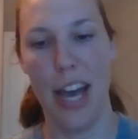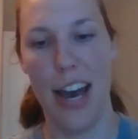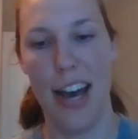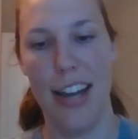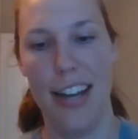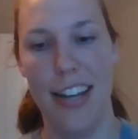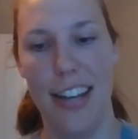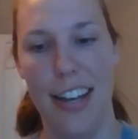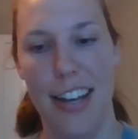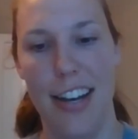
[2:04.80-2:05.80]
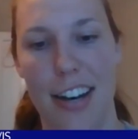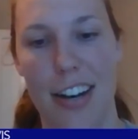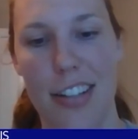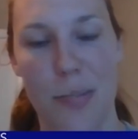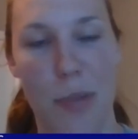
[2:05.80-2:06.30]
had
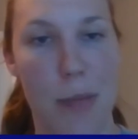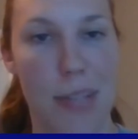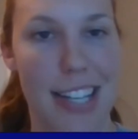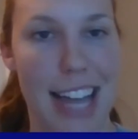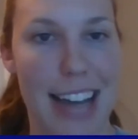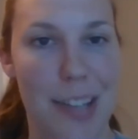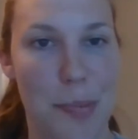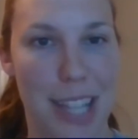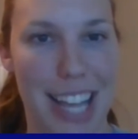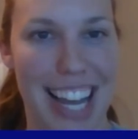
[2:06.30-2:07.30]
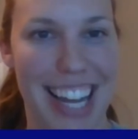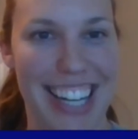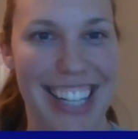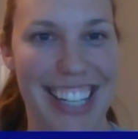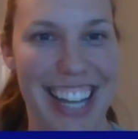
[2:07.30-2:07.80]
all these moms and dads
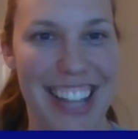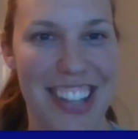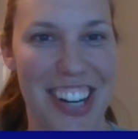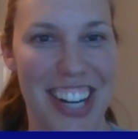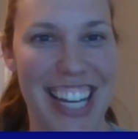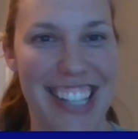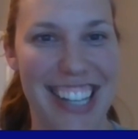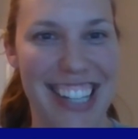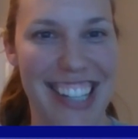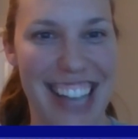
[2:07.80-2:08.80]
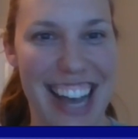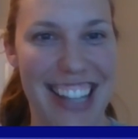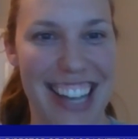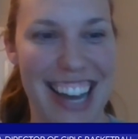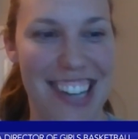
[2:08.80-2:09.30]
playing and their kids on the
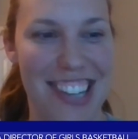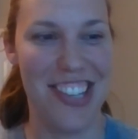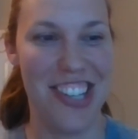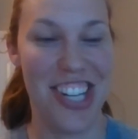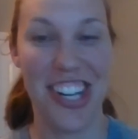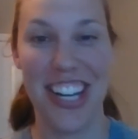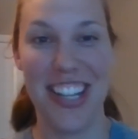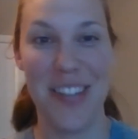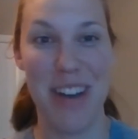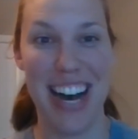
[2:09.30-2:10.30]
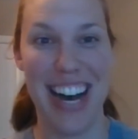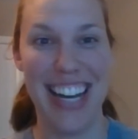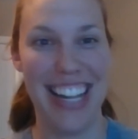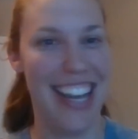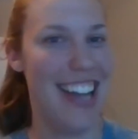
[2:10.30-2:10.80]
sideline just cheering them
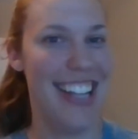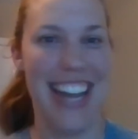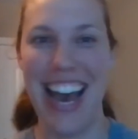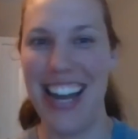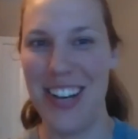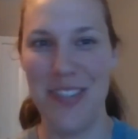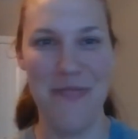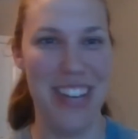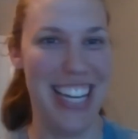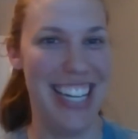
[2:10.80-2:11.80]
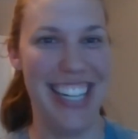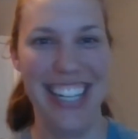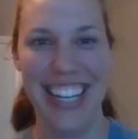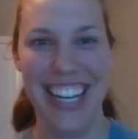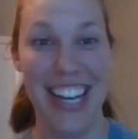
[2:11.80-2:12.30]
on yelling at them and
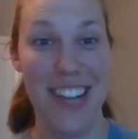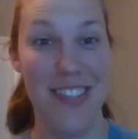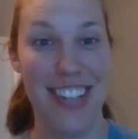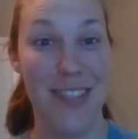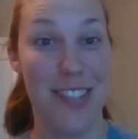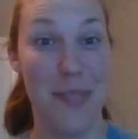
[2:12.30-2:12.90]
it was, it was